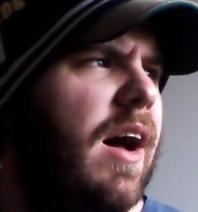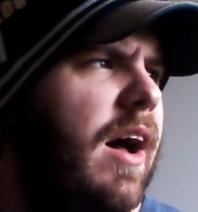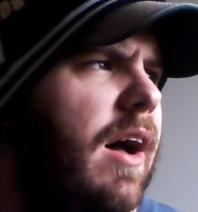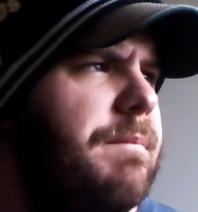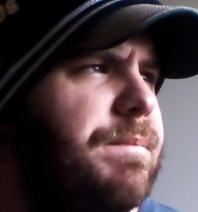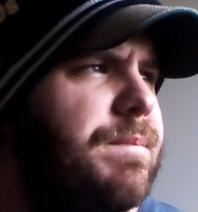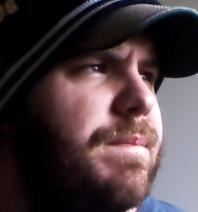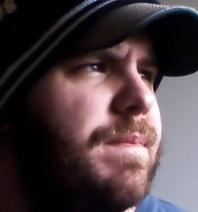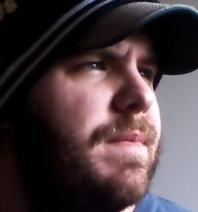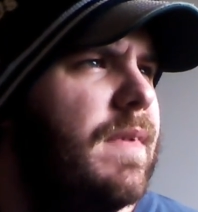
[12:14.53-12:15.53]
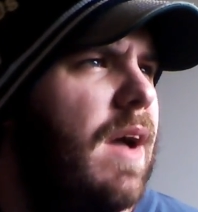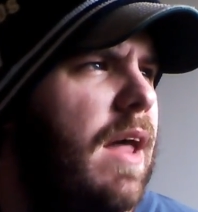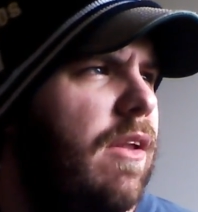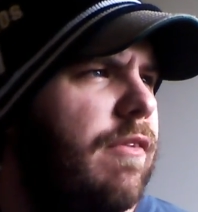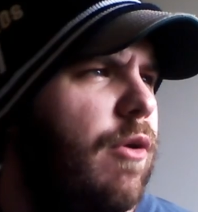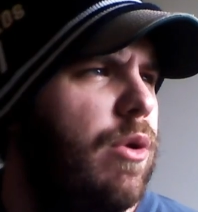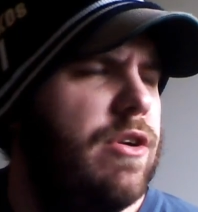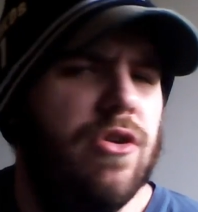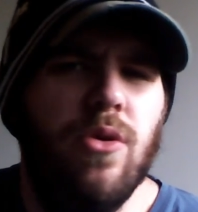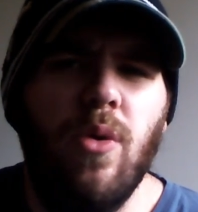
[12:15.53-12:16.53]
Uh, I look
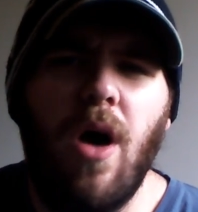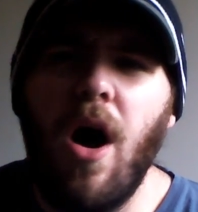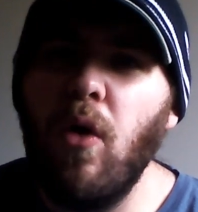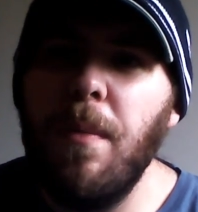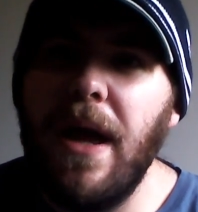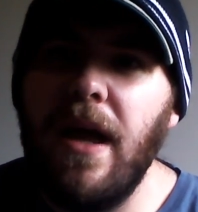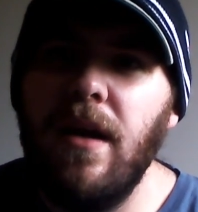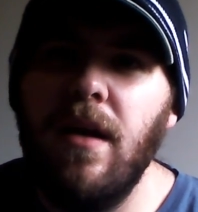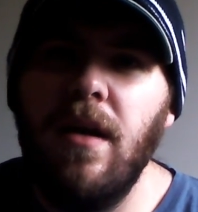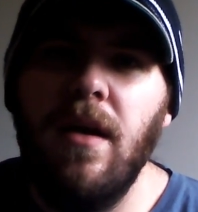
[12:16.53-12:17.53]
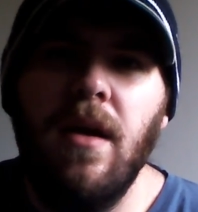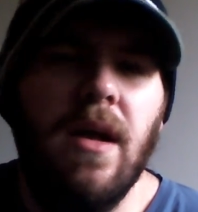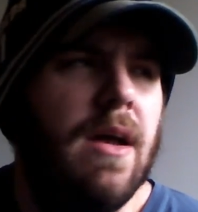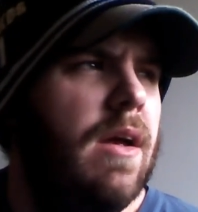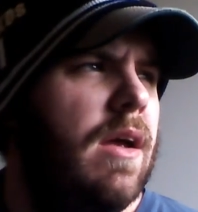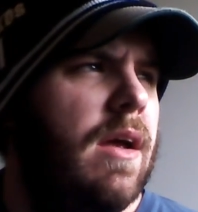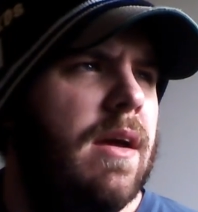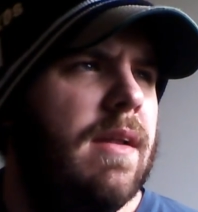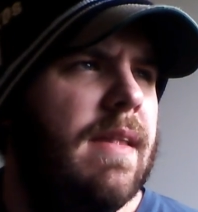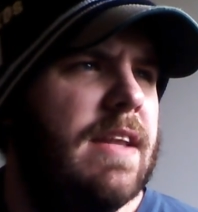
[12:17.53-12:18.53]
forward to Aquaman.
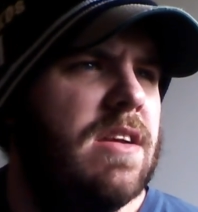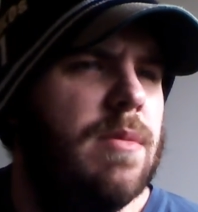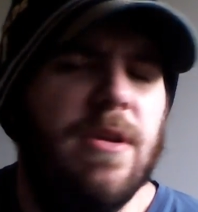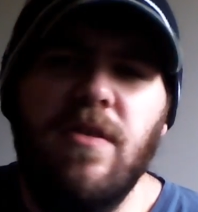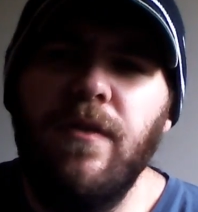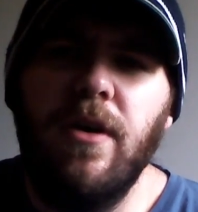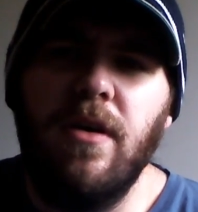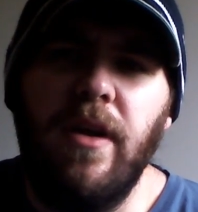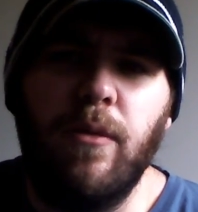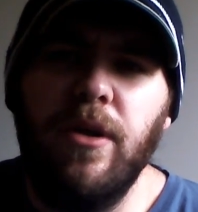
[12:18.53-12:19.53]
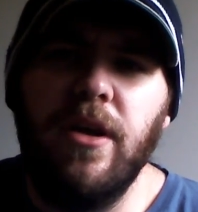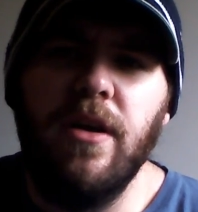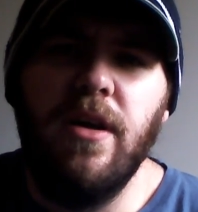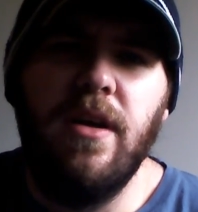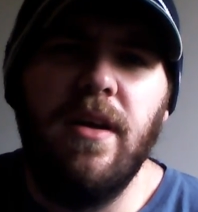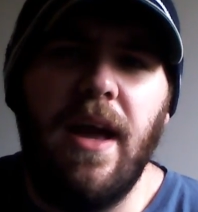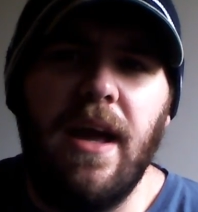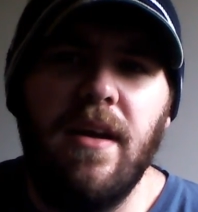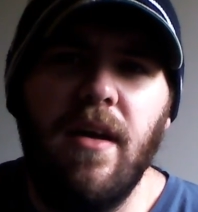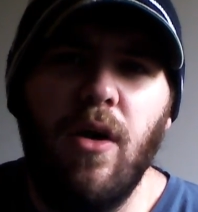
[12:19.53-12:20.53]
That's gonna be like really good,
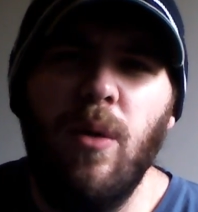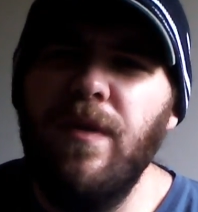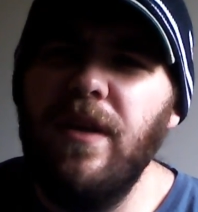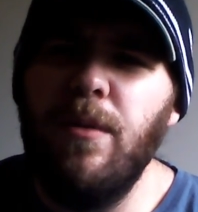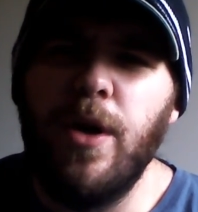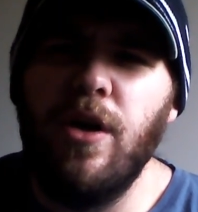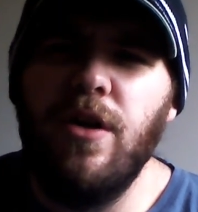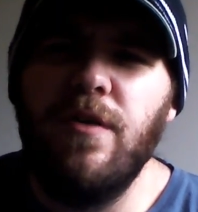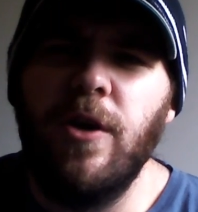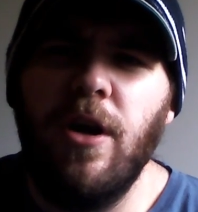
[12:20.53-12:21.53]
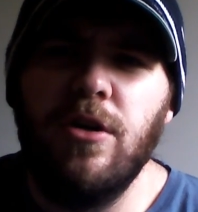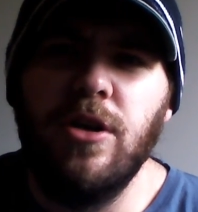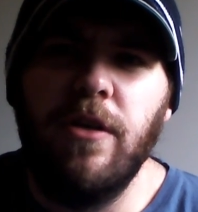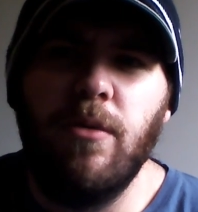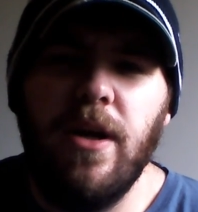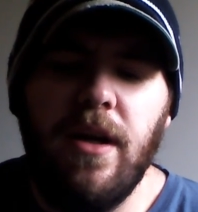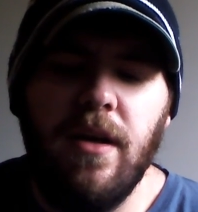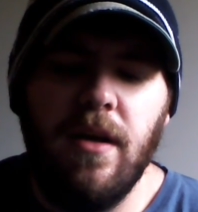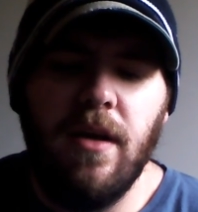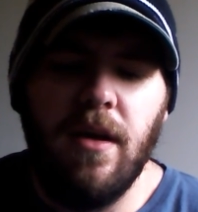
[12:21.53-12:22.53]
and hopefully he returns for Conjuring
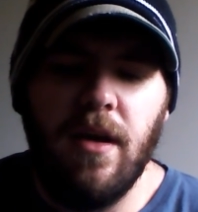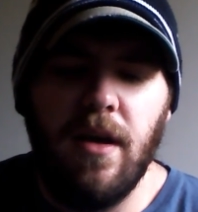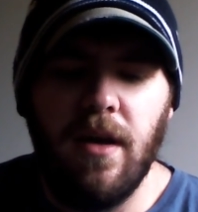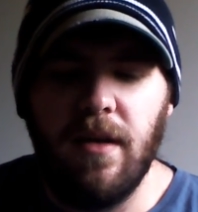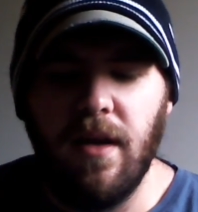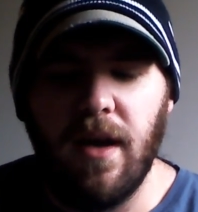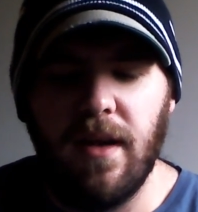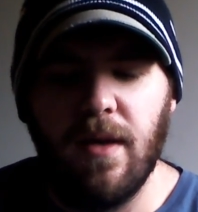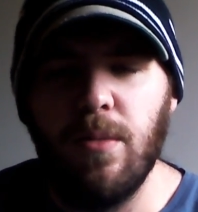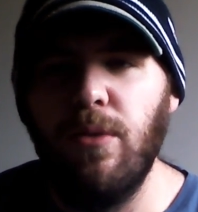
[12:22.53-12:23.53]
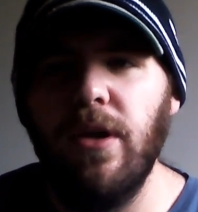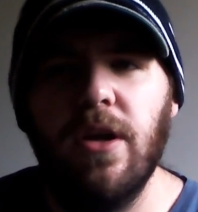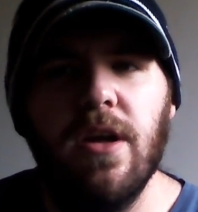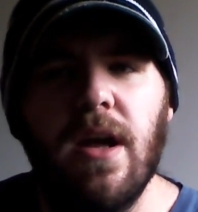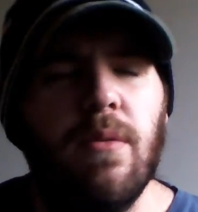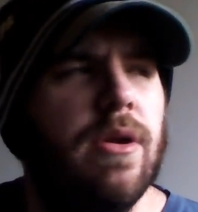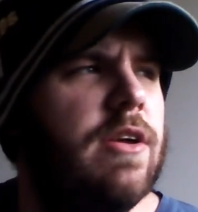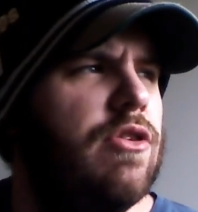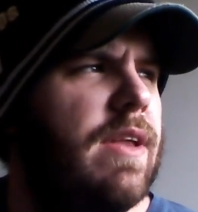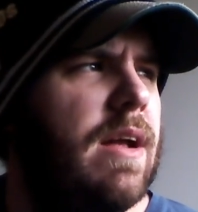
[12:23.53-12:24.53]
3. That would be really good. I
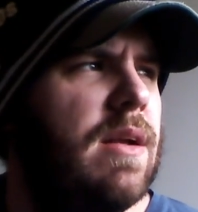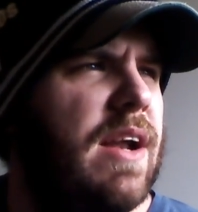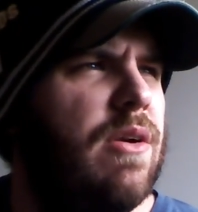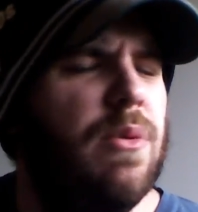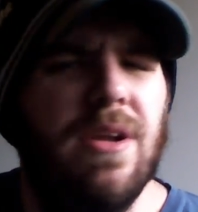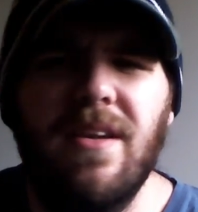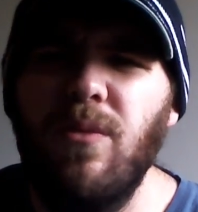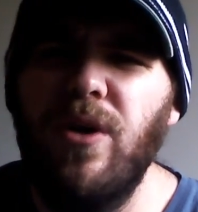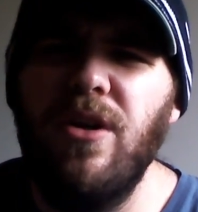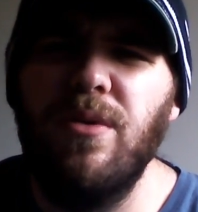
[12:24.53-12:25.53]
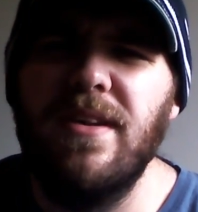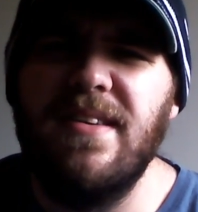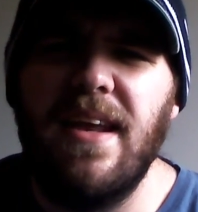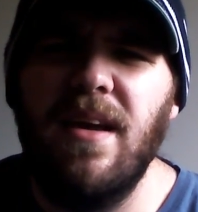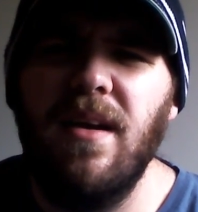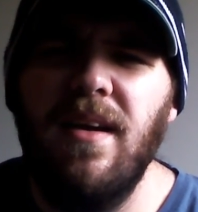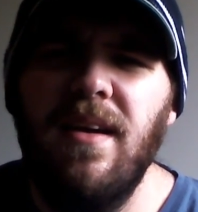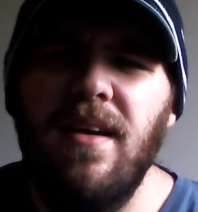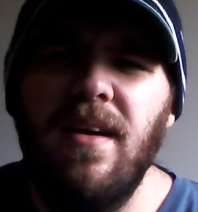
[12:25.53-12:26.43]
really enjoy that. I don't know where you do with the setting.